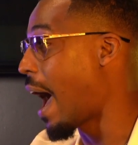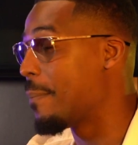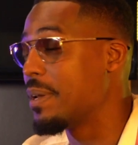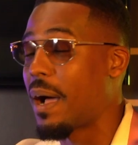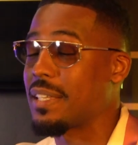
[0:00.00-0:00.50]

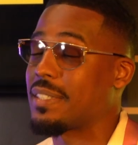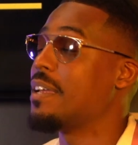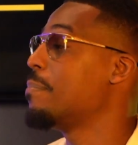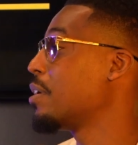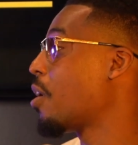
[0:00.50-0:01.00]
I've been, my
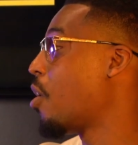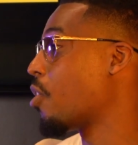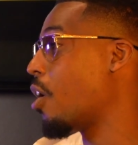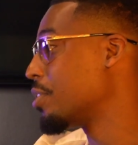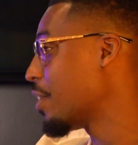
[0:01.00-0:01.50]
son been
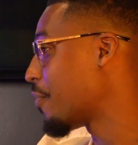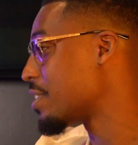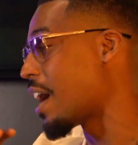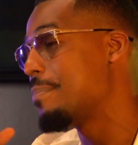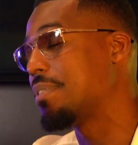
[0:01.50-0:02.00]
called all
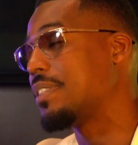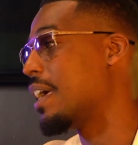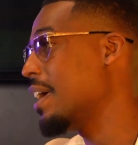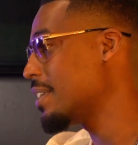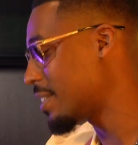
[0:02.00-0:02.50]
different types of
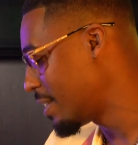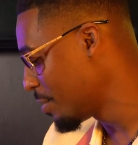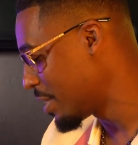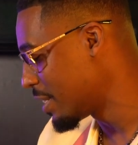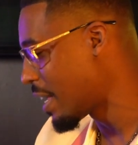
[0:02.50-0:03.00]
things.
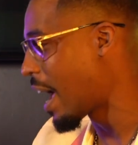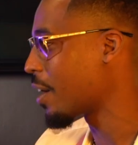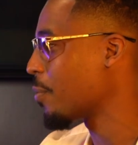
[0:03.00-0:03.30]
Still to this day, I